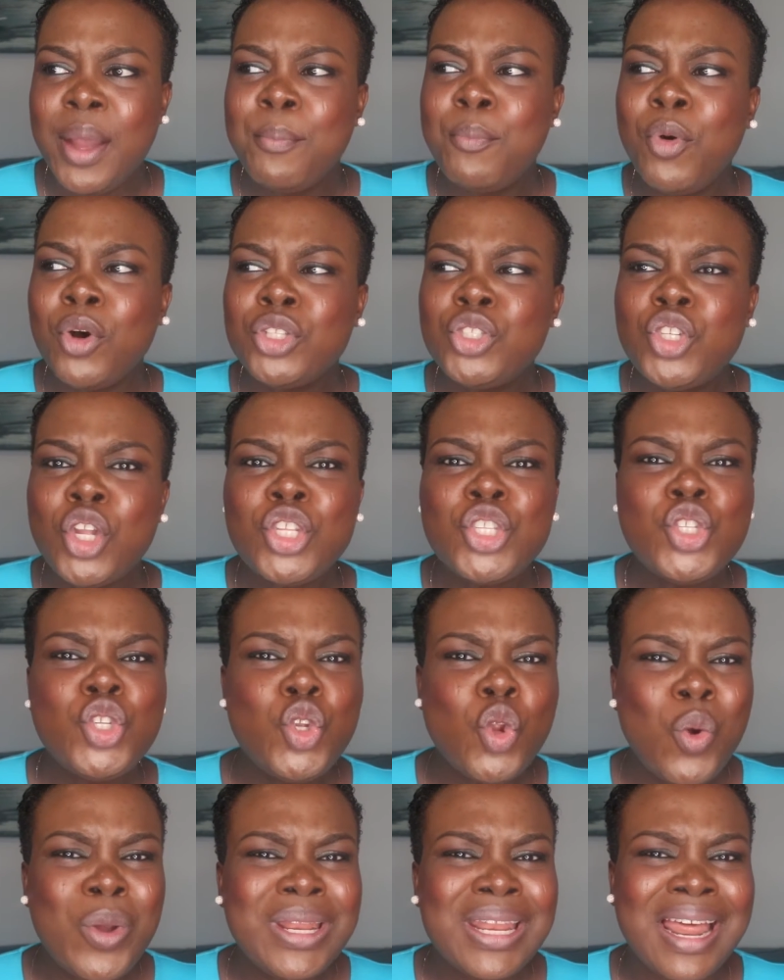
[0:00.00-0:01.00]
but just
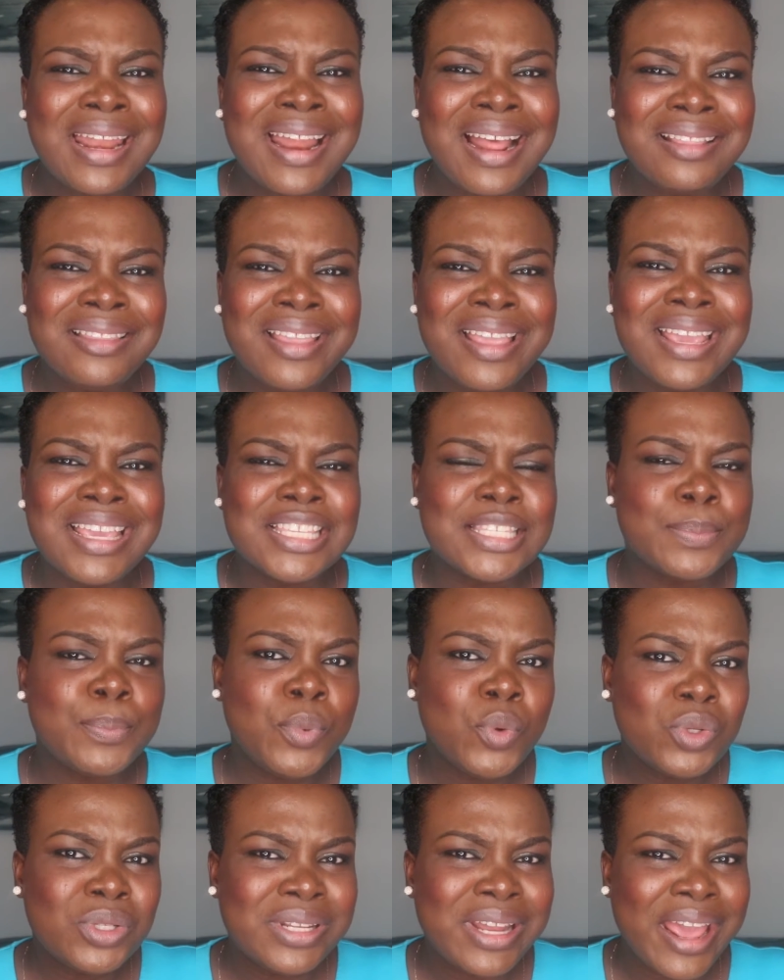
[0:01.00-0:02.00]
knowing that that thing is
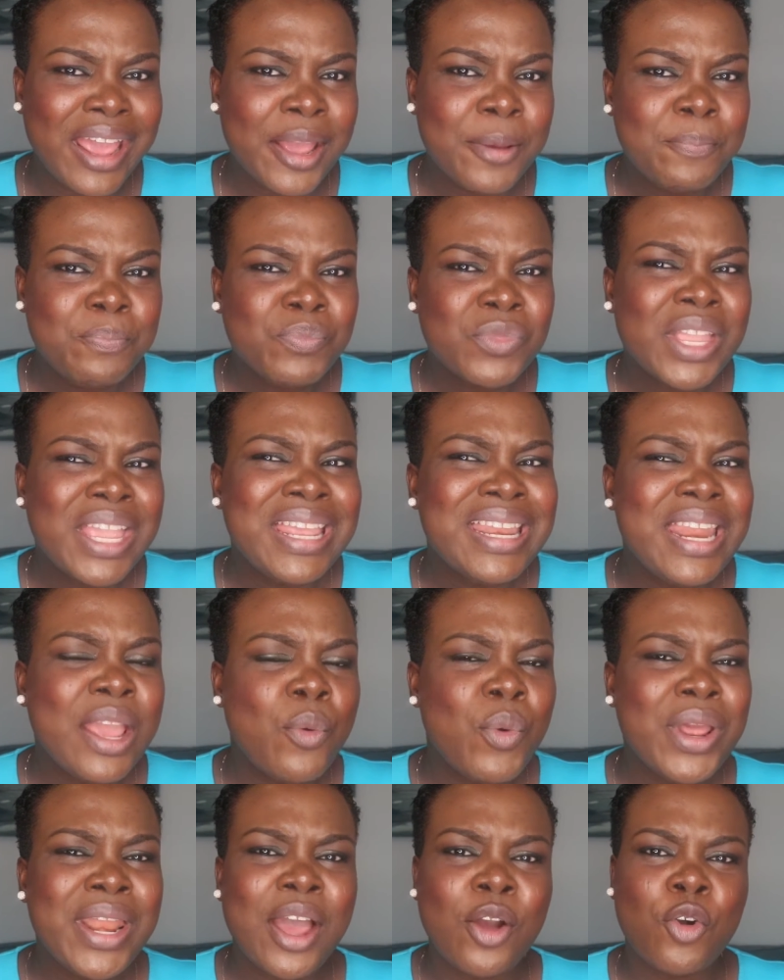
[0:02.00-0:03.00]
put there in a
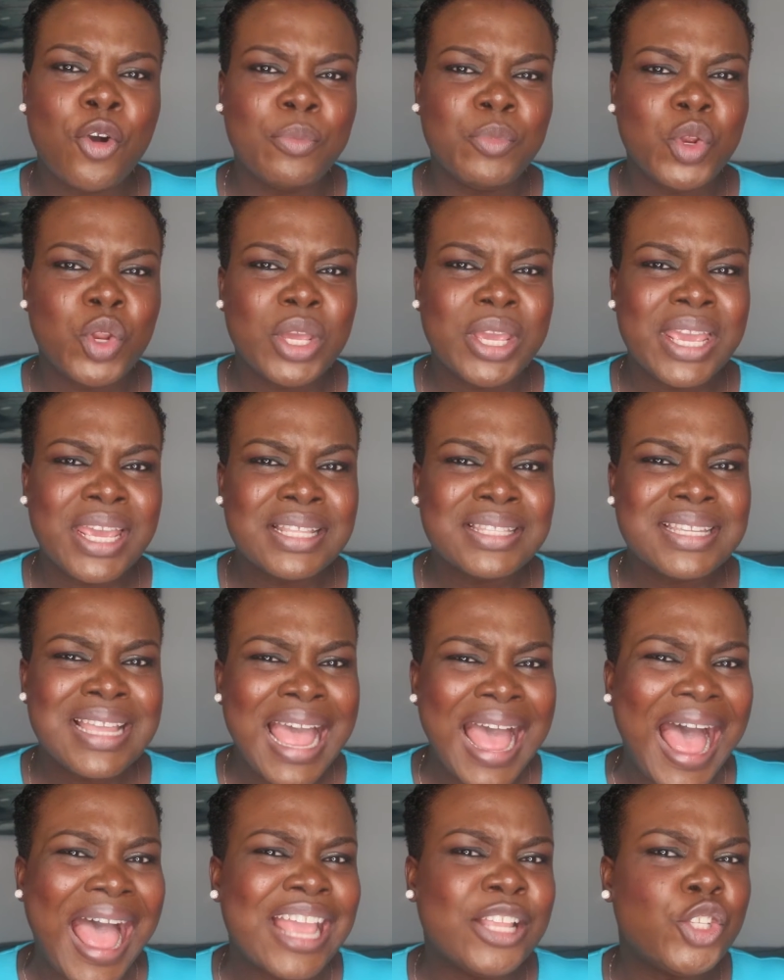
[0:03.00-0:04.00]
way that communicates
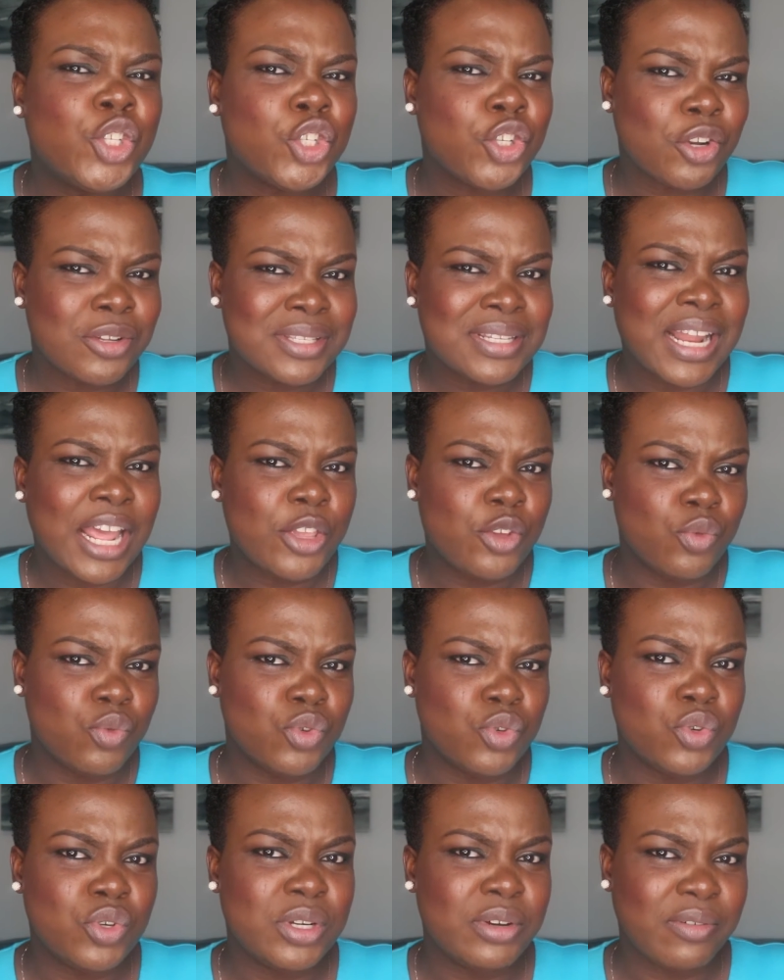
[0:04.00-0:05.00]
i trust that you
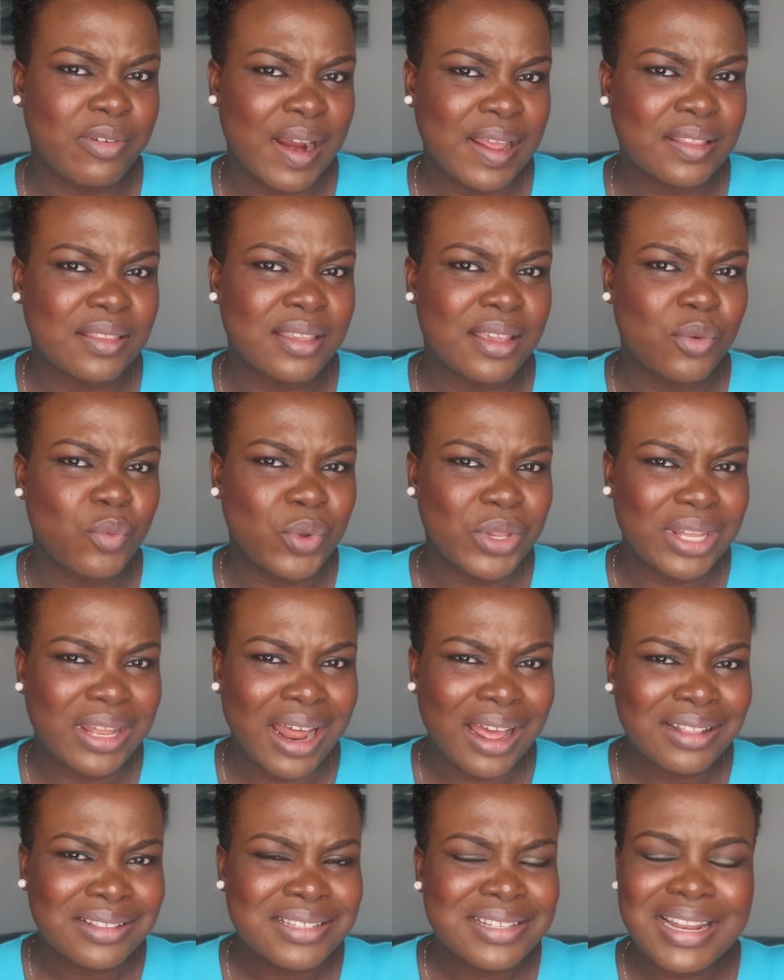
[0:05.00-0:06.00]
will do the right thing with
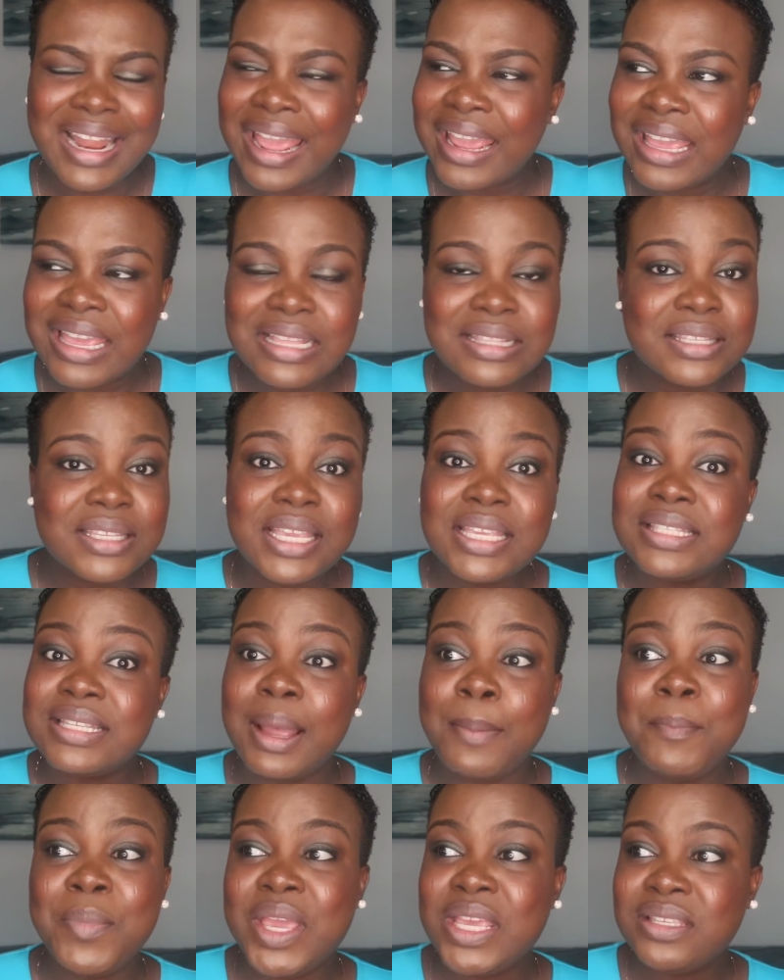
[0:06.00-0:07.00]
that like it's it's
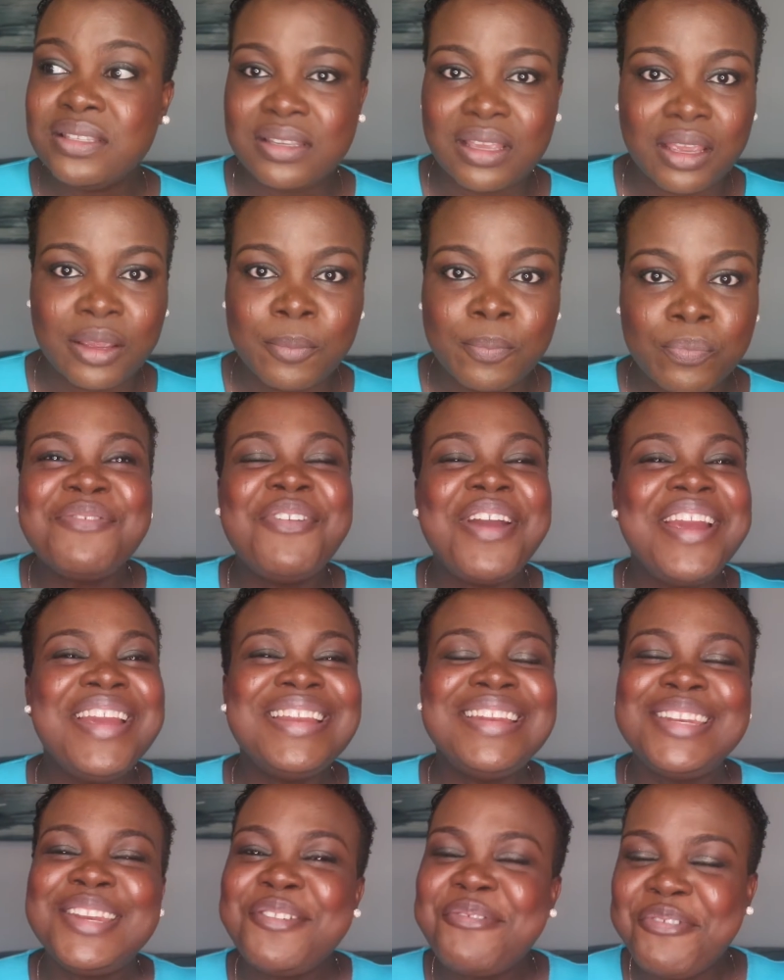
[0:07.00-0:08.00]
amazing it's
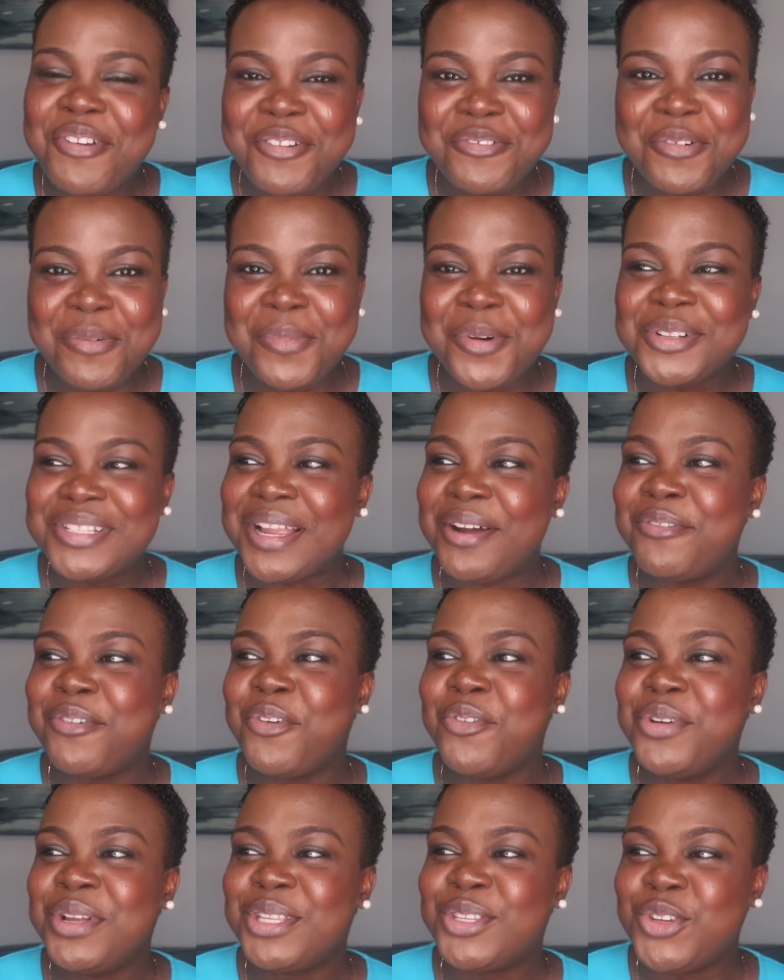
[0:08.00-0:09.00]
very different from what i've
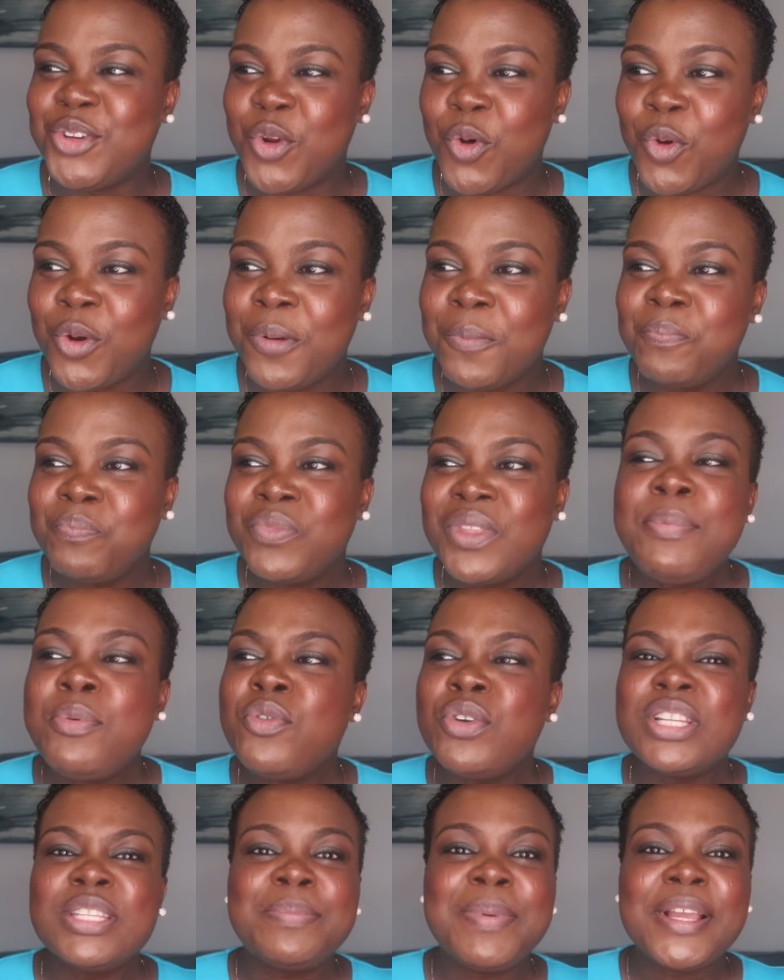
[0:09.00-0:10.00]
always known
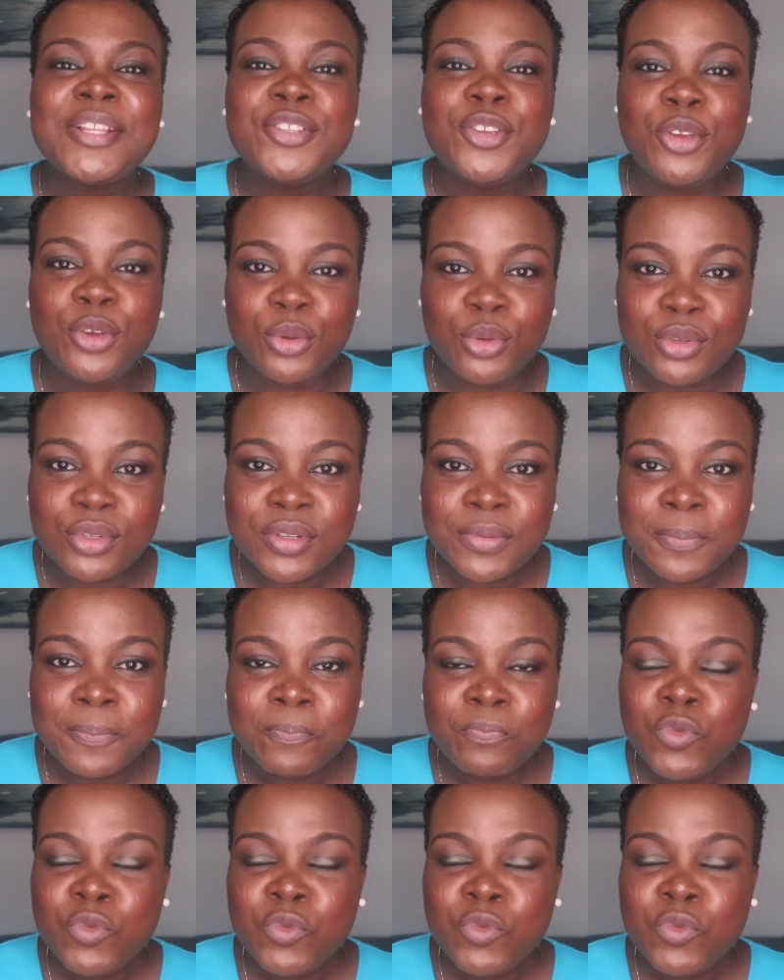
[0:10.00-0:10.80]
people respect queues